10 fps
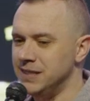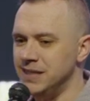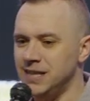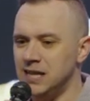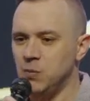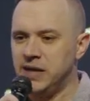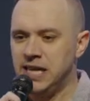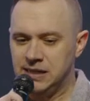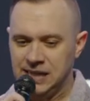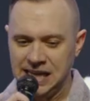is is when
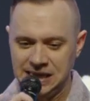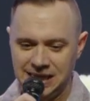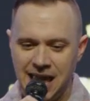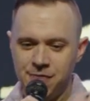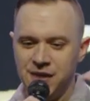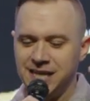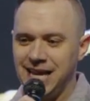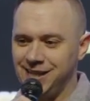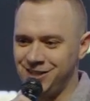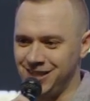he he led the
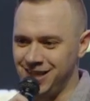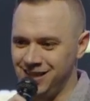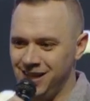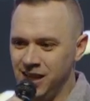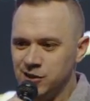nation